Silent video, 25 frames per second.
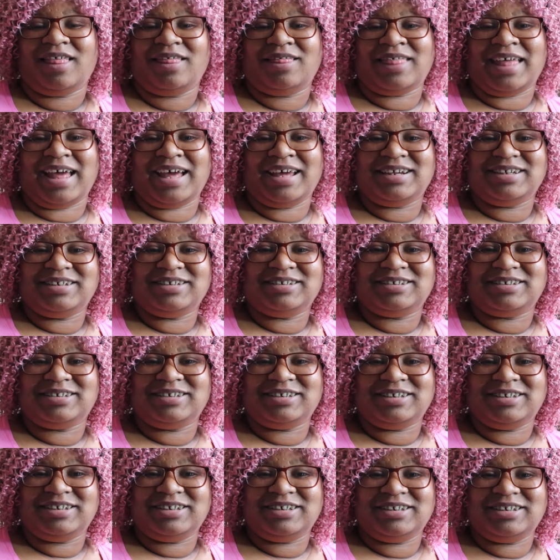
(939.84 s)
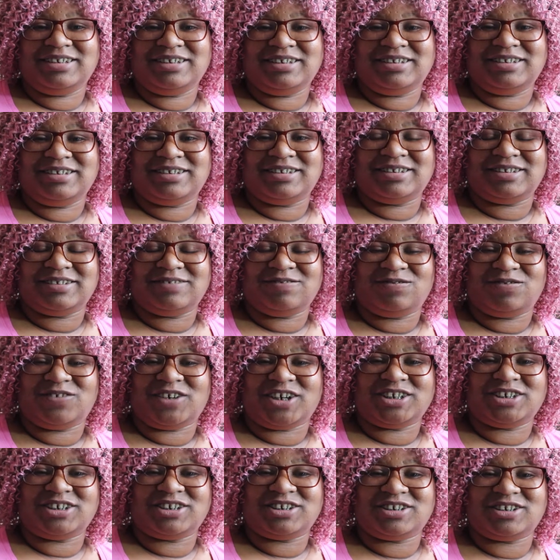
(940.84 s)
that is the
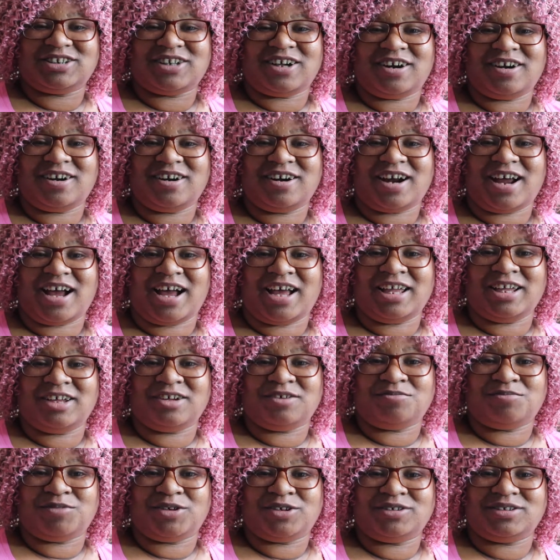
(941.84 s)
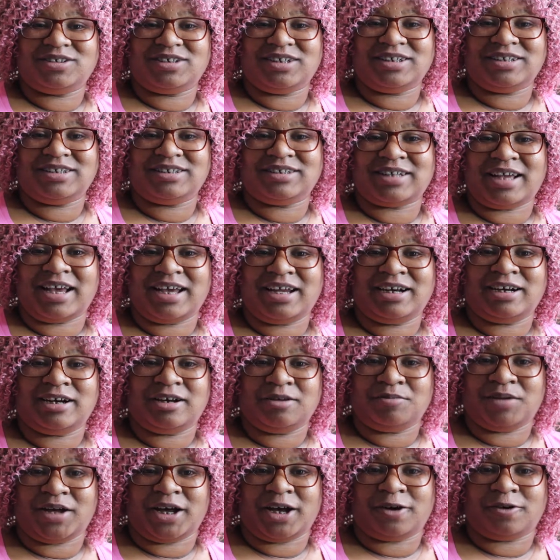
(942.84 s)
fresh start I am most excited
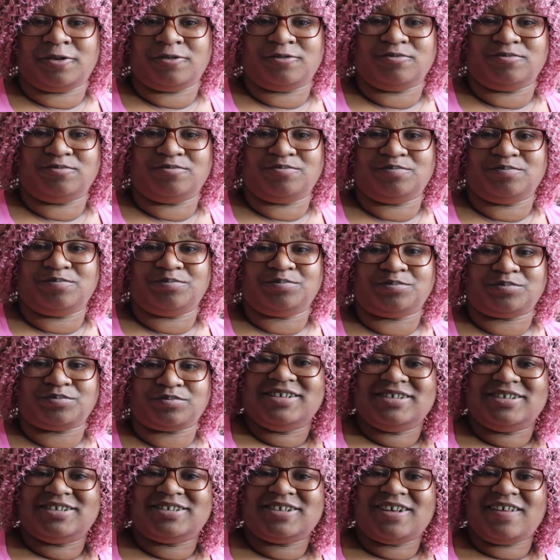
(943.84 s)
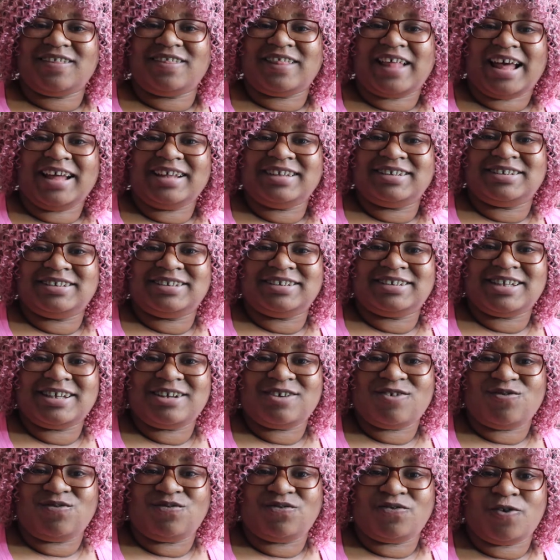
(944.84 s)
about. So that's
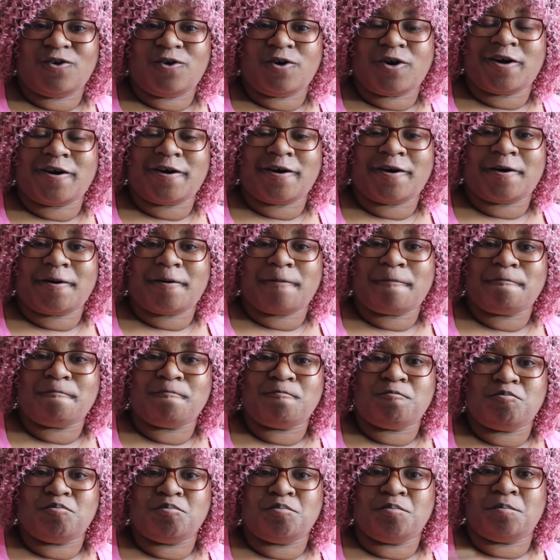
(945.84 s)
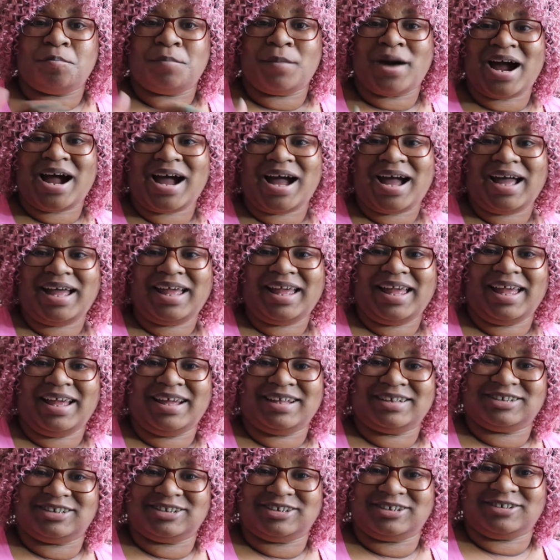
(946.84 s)
it for my
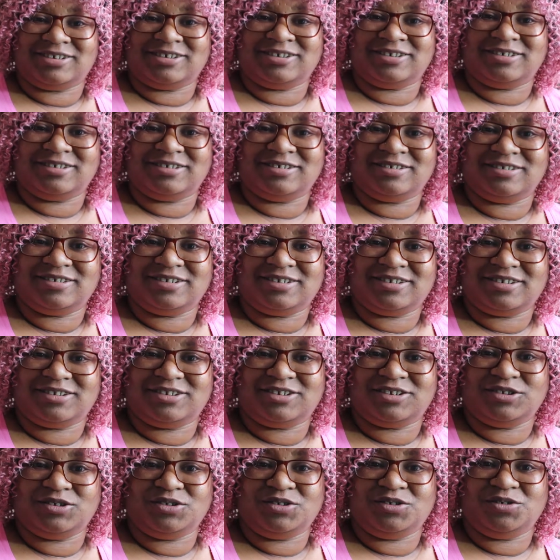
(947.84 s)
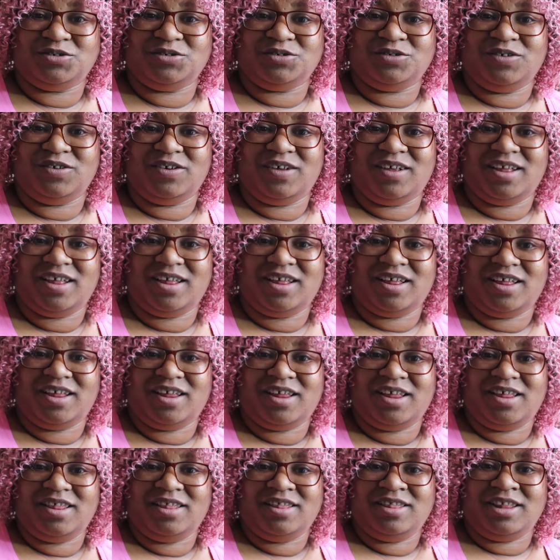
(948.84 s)
answers to
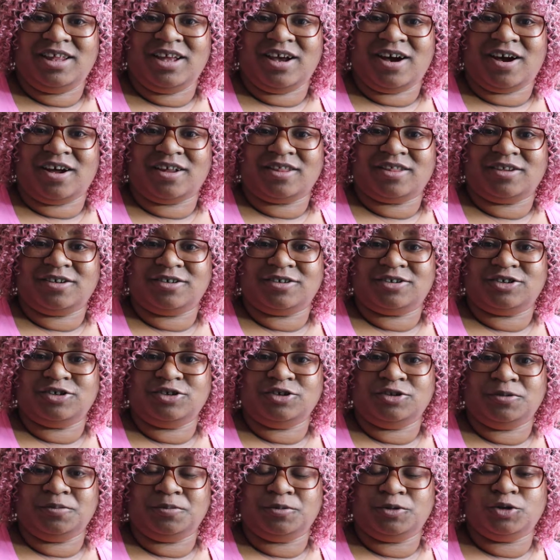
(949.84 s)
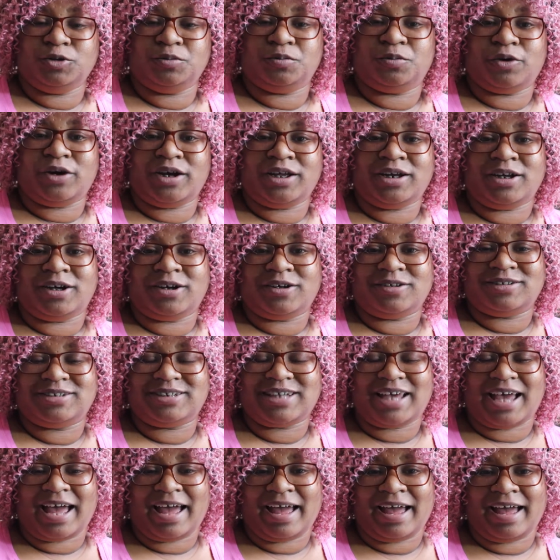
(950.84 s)
the AuthorTube two point oh
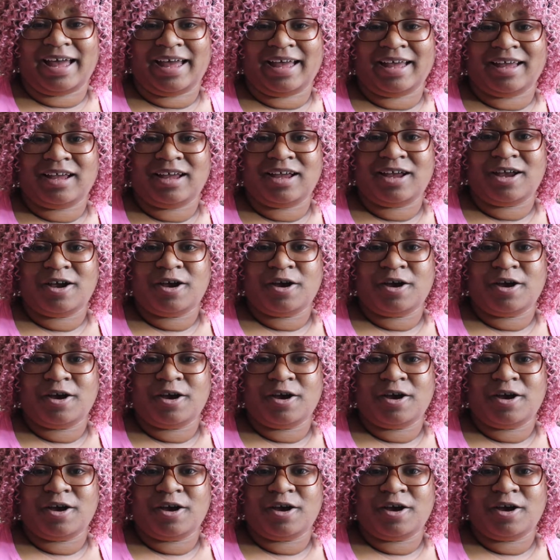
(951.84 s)
tag.